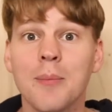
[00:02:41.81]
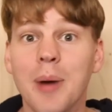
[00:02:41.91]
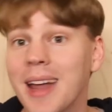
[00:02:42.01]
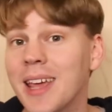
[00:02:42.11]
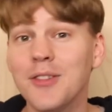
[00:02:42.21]

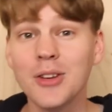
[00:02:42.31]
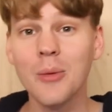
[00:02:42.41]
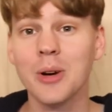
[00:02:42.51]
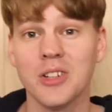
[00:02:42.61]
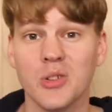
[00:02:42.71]
but if you
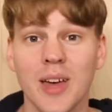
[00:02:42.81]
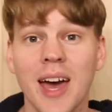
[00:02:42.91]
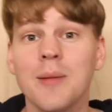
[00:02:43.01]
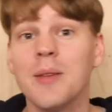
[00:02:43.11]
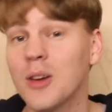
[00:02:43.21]
don't want to do
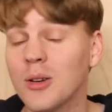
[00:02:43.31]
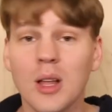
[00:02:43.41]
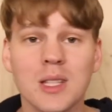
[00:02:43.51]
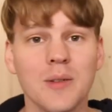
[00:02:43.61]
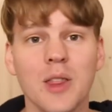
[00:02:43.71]
that, there are
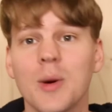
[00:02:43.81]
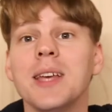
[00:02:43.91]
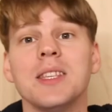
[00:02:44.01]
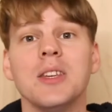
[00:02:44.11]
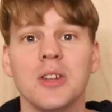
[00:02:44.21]
lots of other
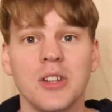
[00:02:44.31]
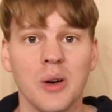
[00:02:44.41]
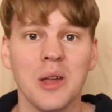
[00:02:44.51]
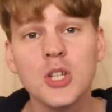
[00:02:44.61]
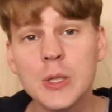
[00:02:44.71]
ways that you can do it.